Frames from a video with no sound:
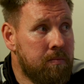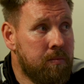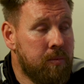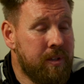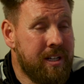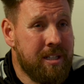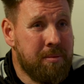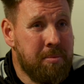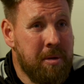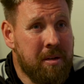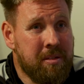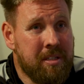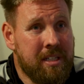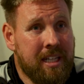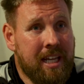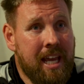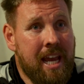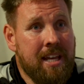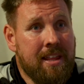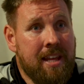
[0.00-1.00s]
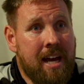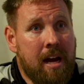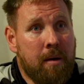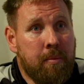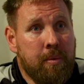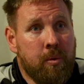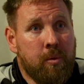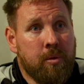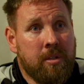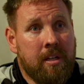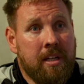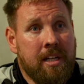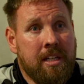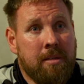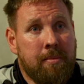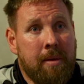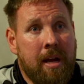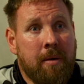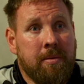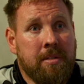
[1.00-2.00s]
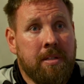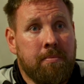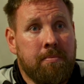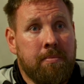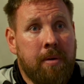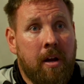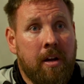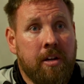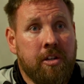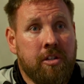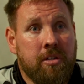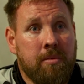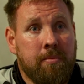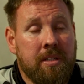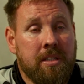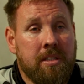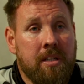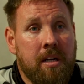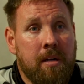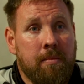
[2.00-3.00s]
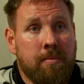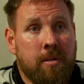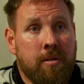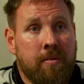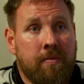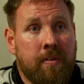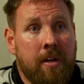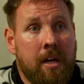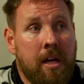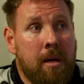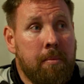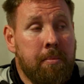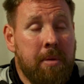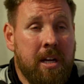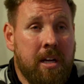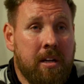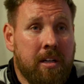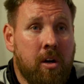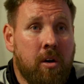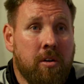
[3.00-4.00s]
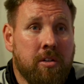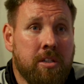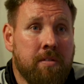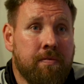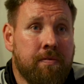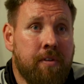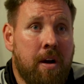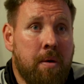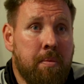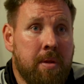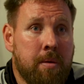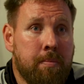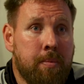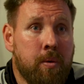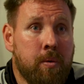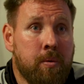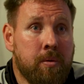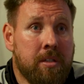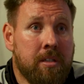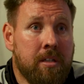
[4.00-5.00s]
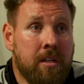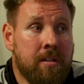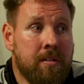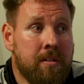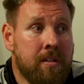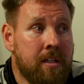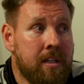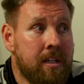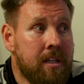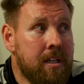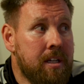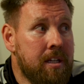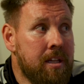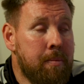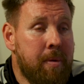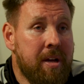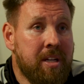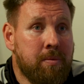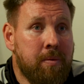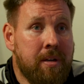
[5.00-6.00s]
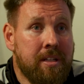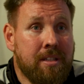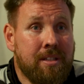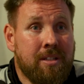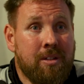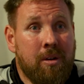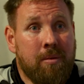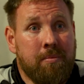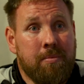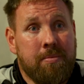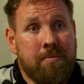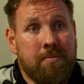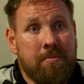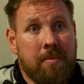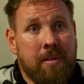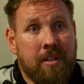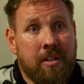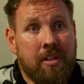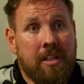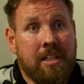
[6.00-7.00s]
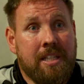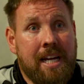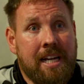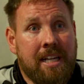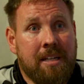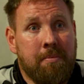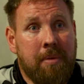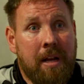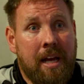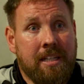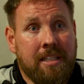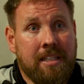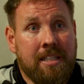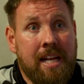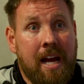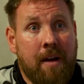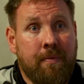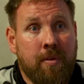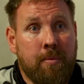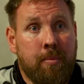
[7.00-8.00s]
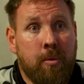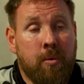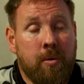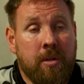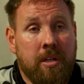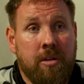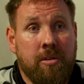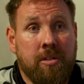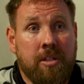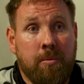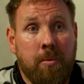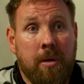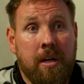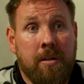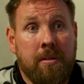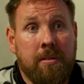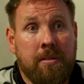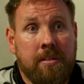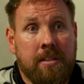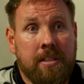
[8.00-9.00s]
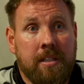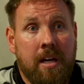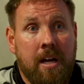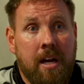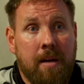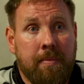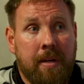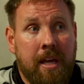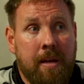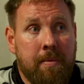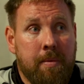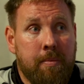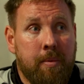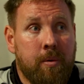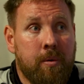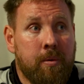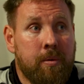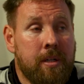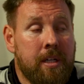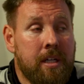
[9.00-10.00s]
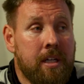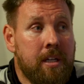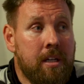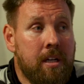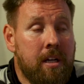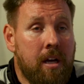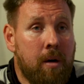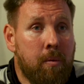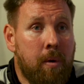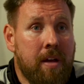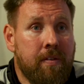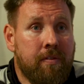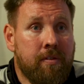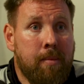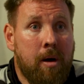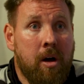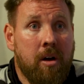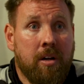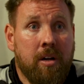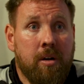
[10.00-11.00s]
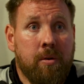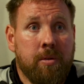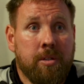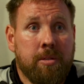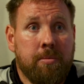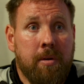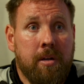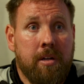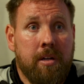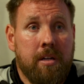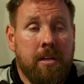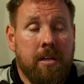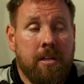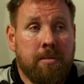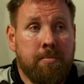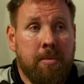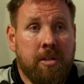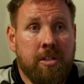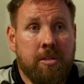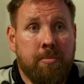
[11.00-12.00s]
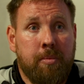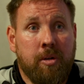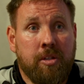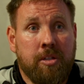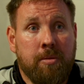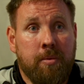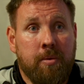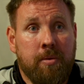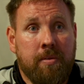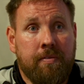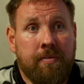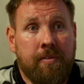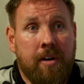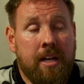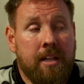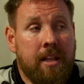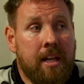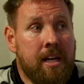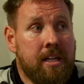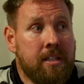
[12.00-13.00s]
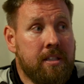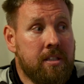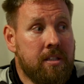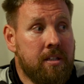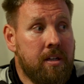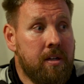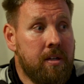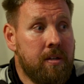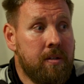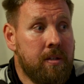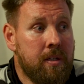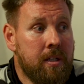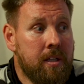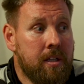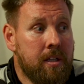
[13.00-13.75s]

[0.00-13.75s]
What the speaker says: we need to be able to negate that, and we also need to be able to punish them in terms of being a constant threat with the ball. So the best way to stop good attacking players is to have the ball and use it well, keep the ball away from our goal as much as possible and threaten theirs. So